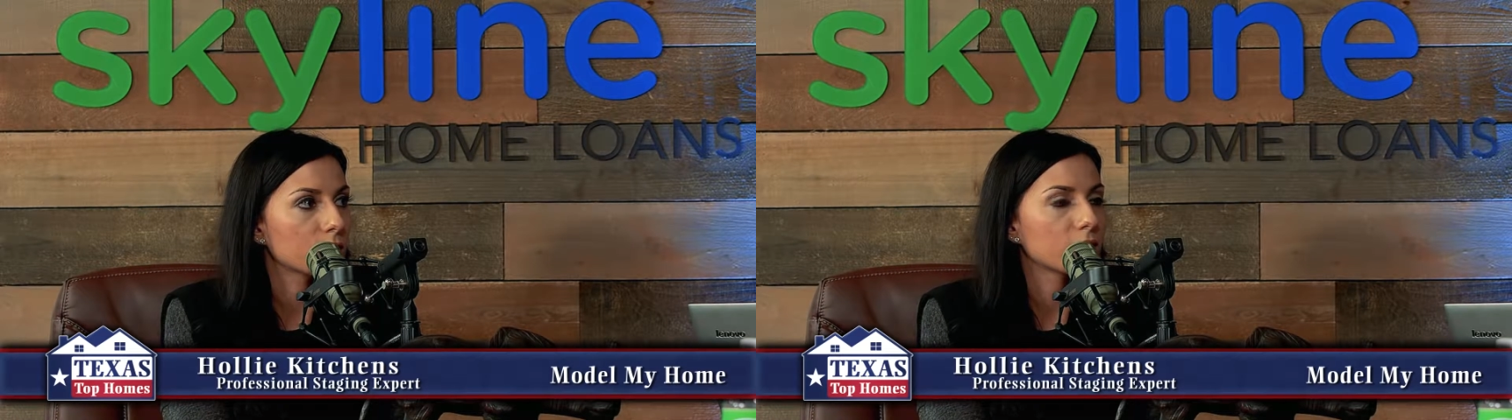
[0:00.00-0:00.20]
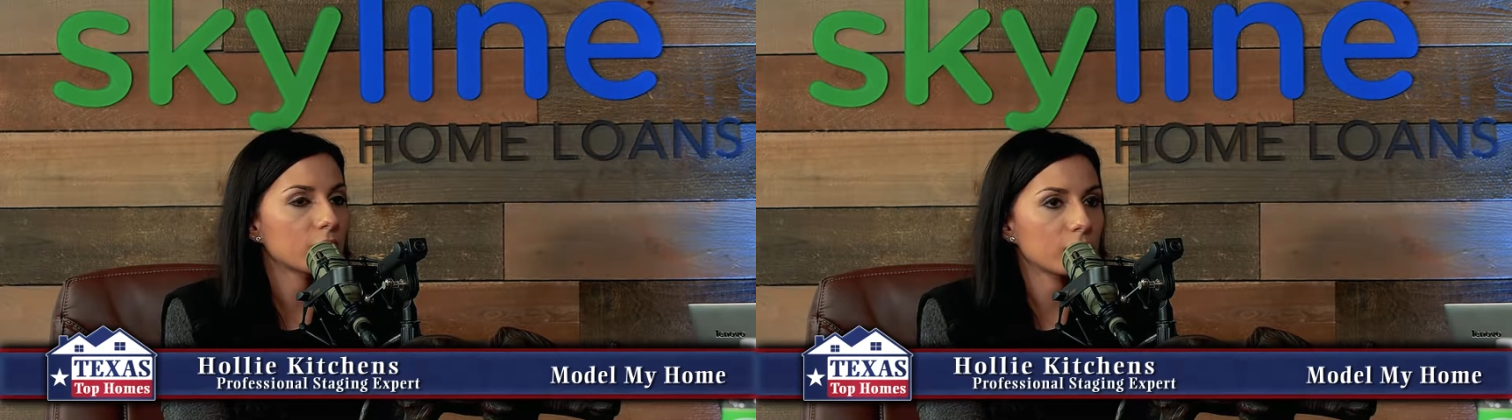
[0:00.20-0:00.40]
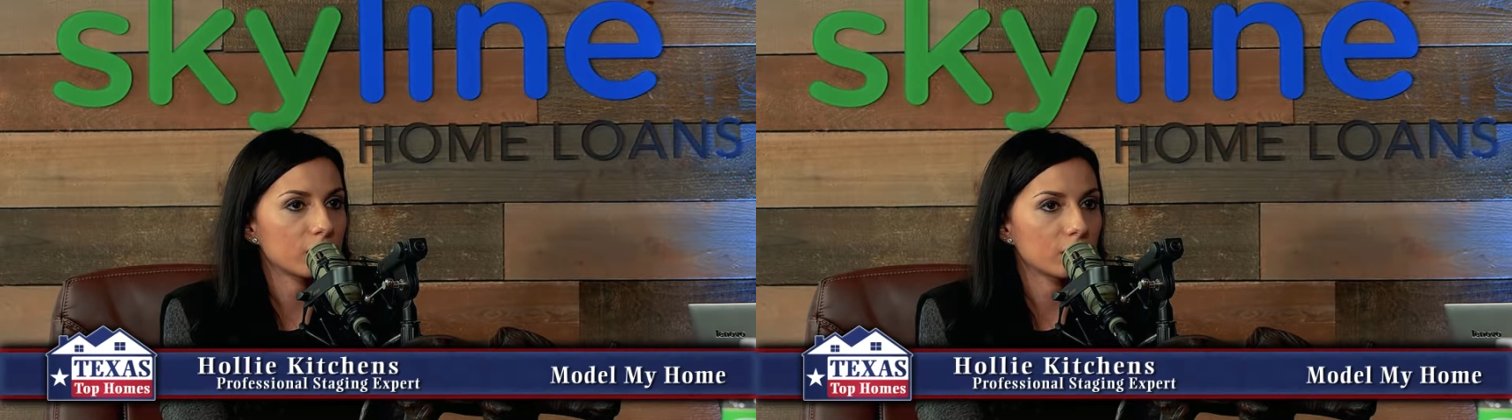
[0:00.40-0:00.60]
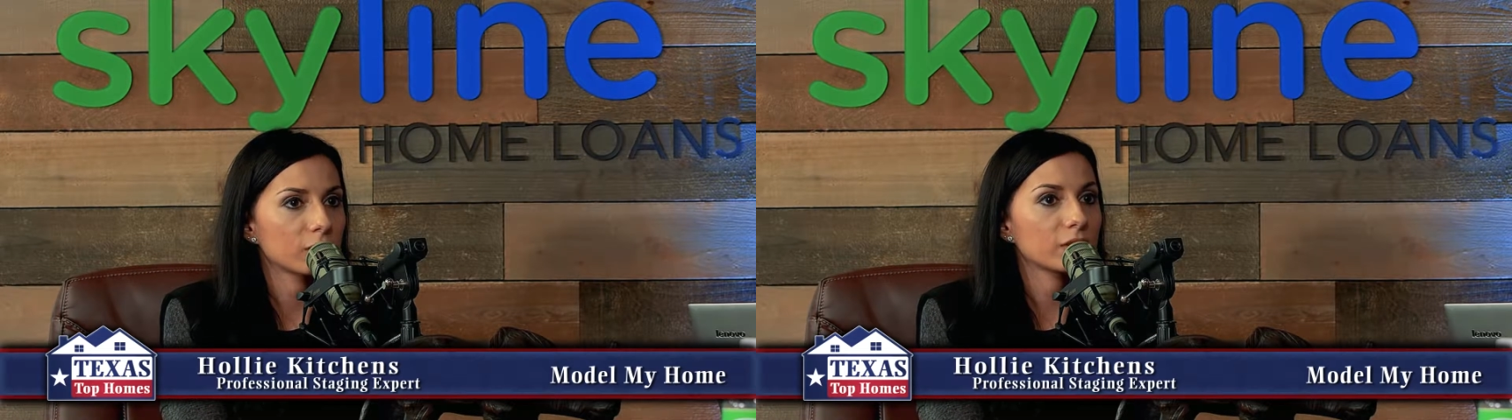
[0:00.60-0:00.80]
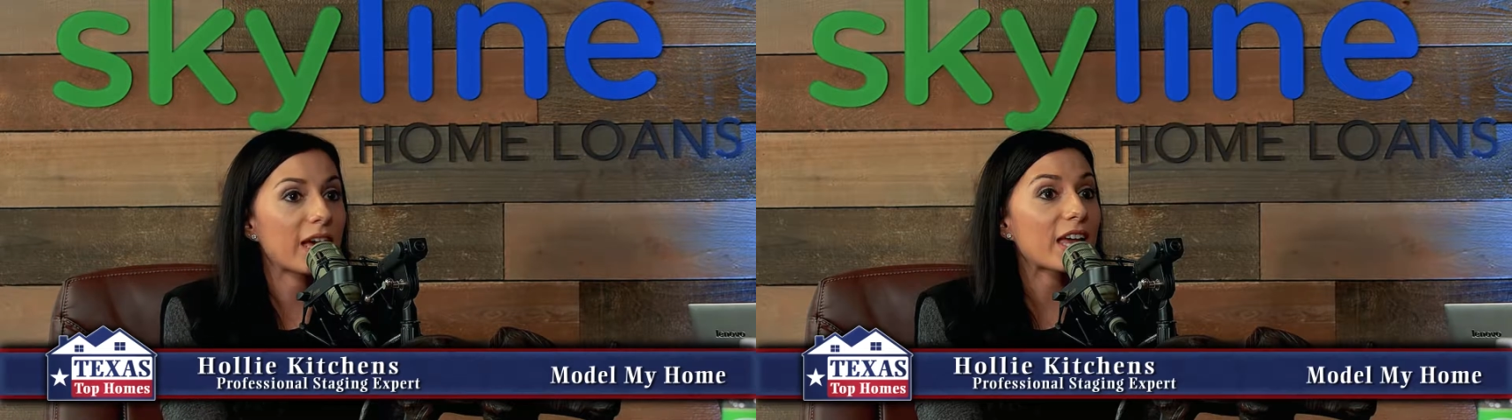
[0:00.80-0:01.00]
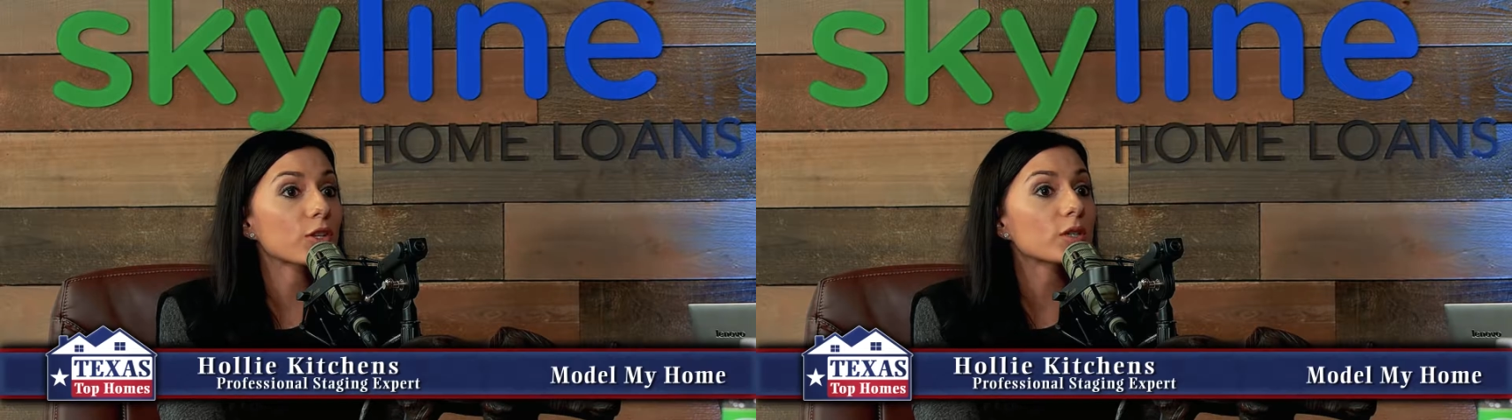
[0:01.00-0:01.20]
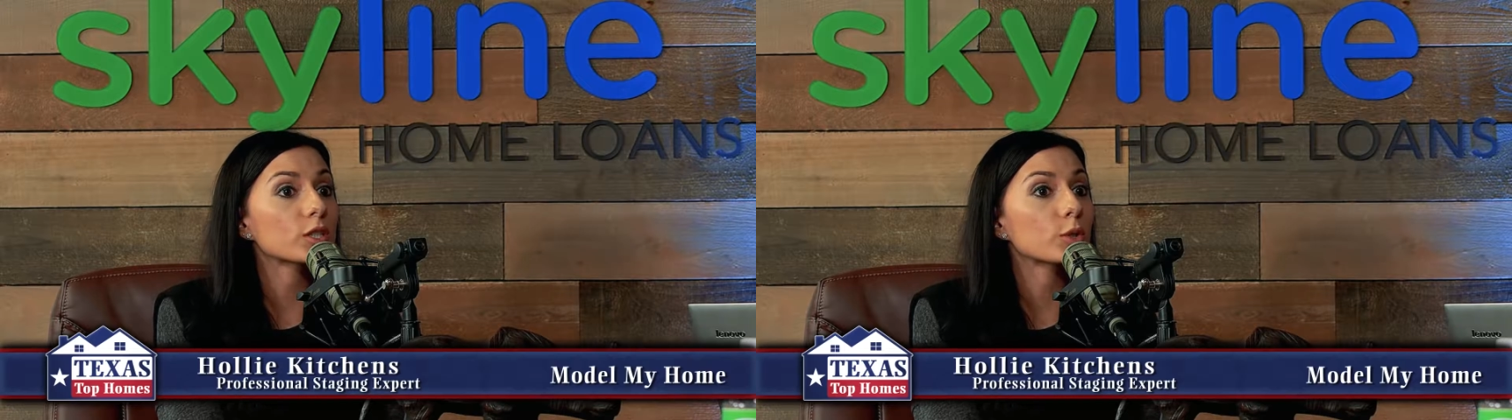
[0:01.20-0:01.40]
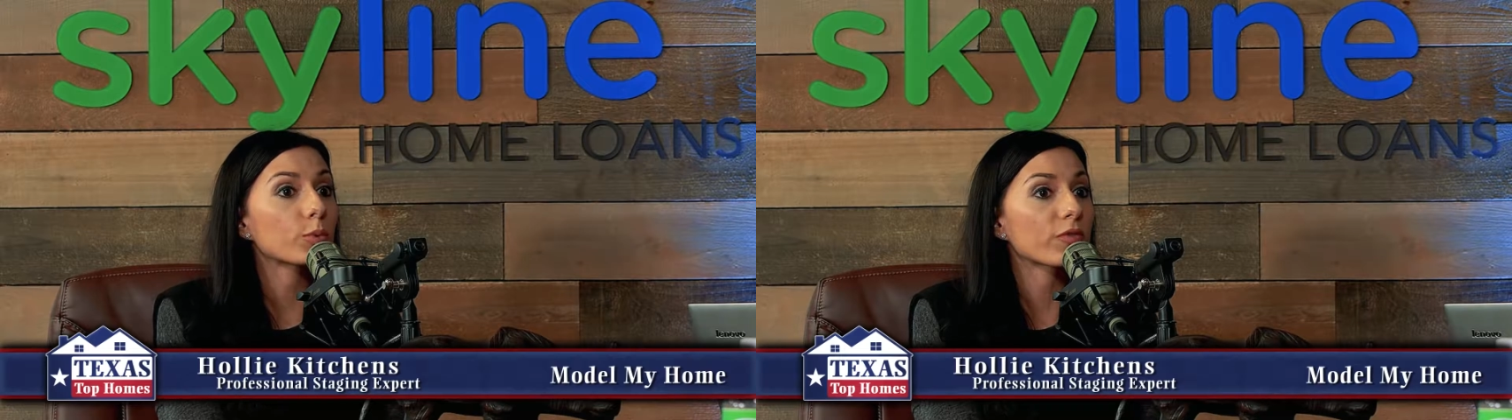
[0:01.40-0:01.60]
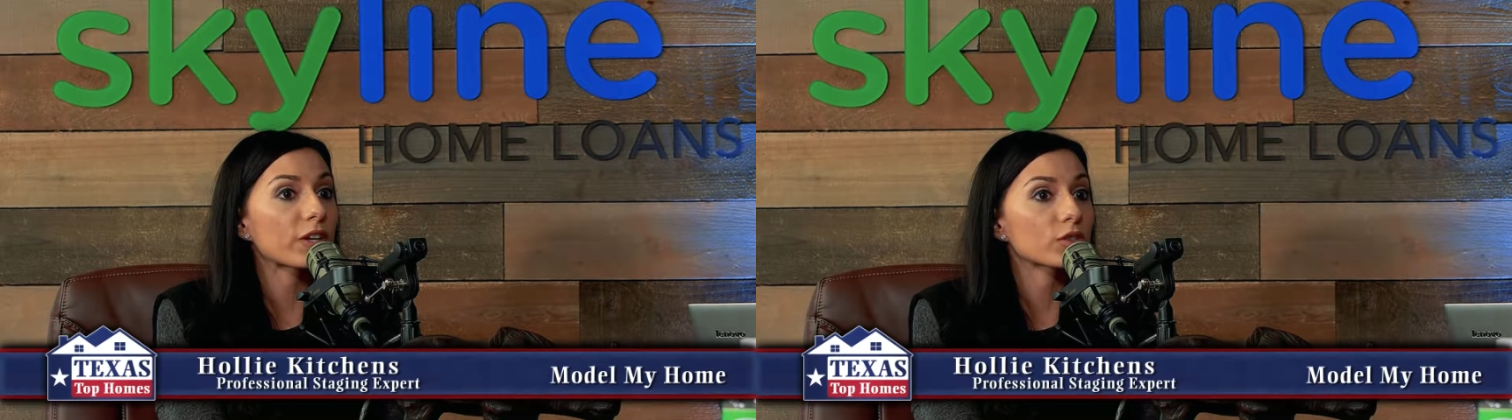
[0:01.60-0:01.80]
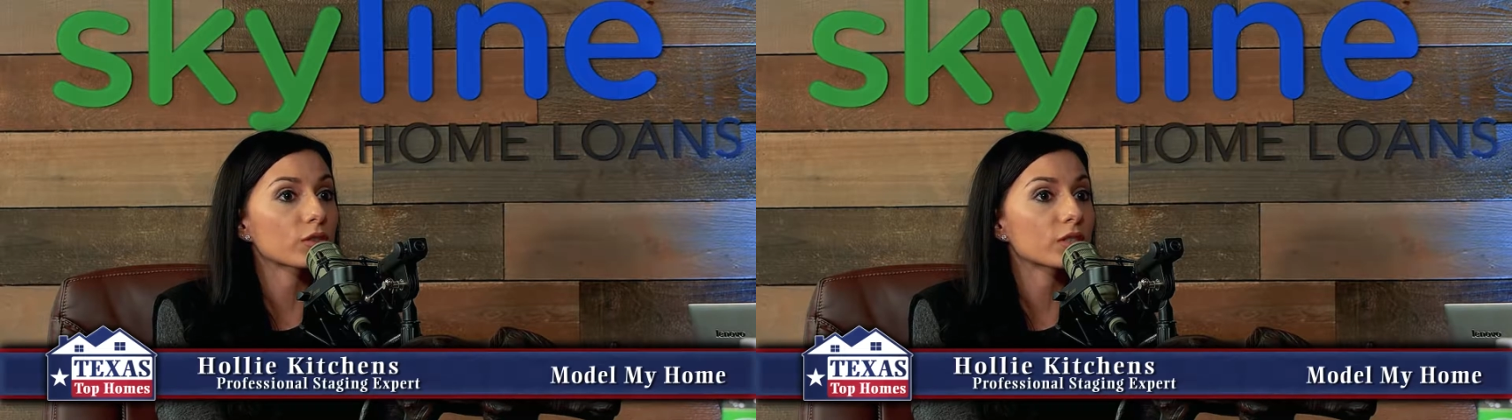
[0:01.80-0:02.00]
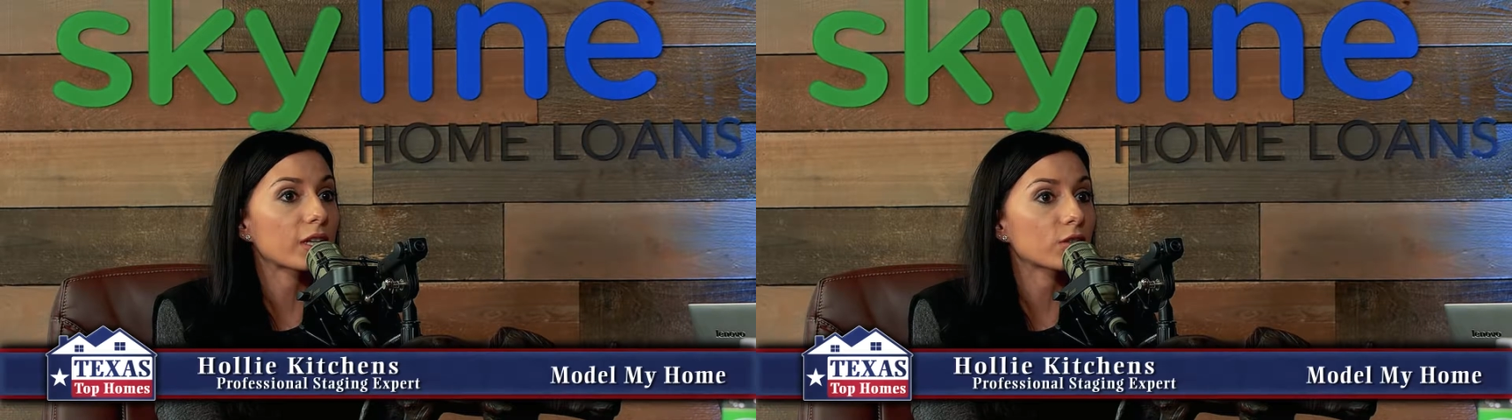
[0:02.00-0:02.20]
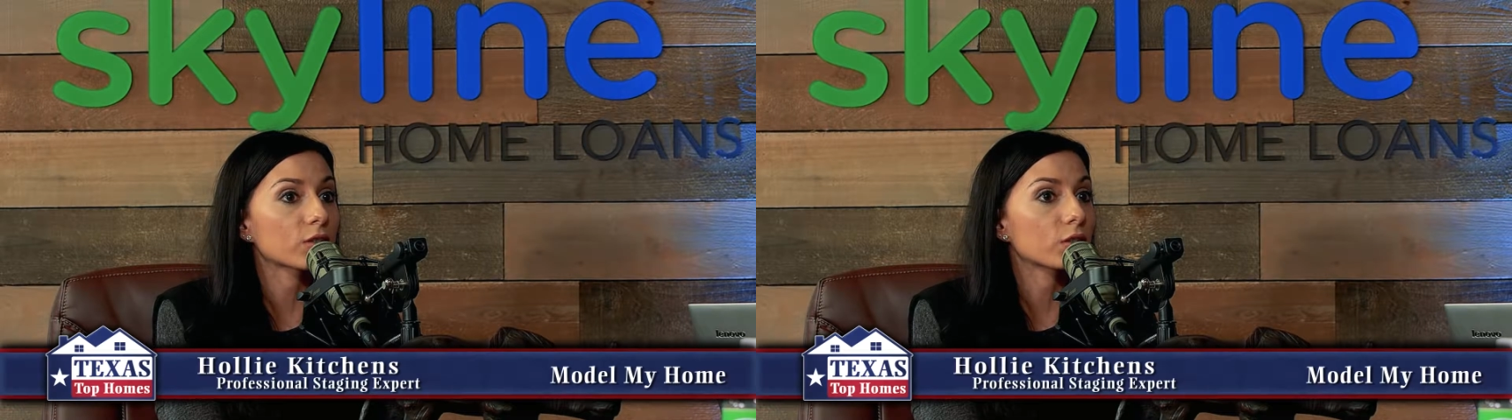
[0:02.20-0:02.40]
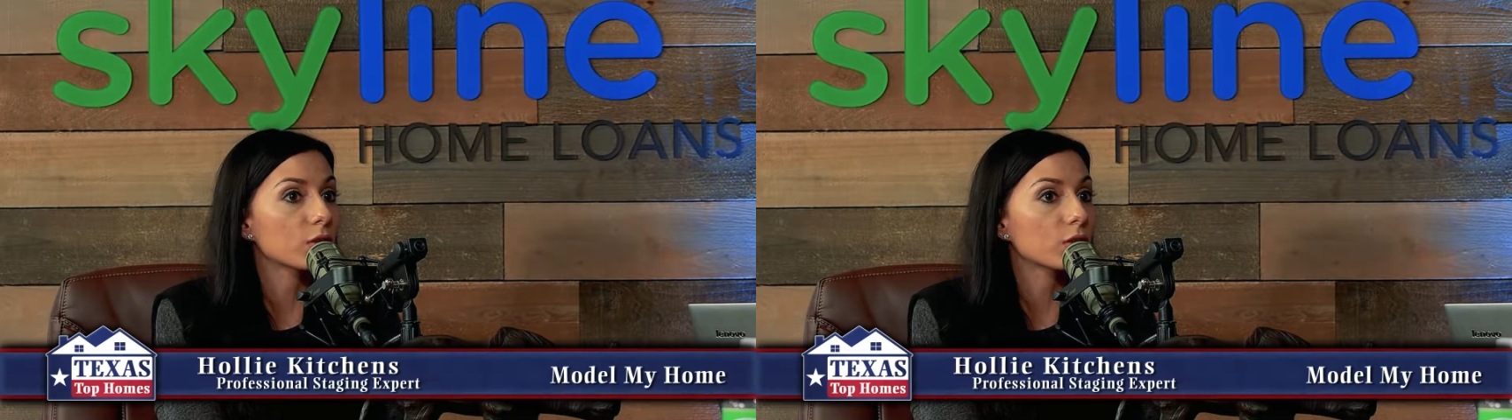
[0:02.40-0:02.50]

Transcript: That is. That is. And you get two professional stagers.